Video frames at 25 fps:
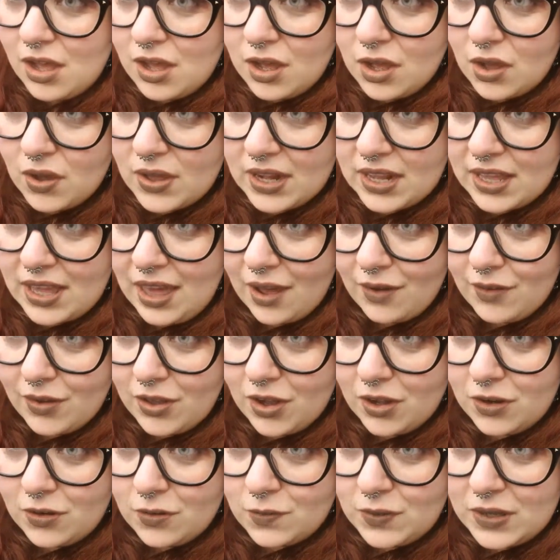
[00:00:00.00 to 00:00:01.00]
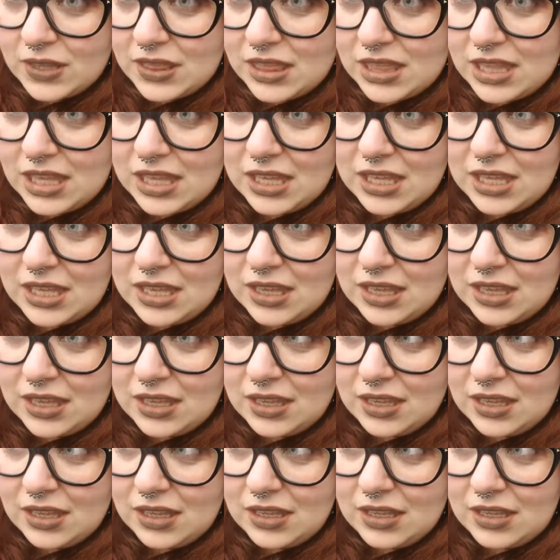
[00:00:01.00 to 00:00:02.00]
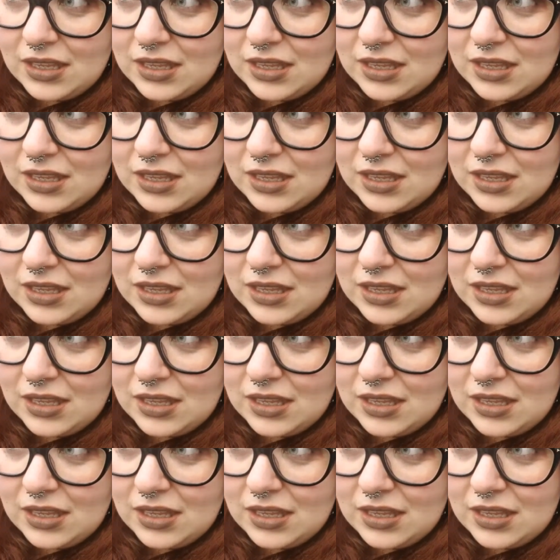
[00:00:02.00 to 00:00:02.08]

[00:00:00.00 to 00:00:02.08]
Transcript: I'm going to carry on with the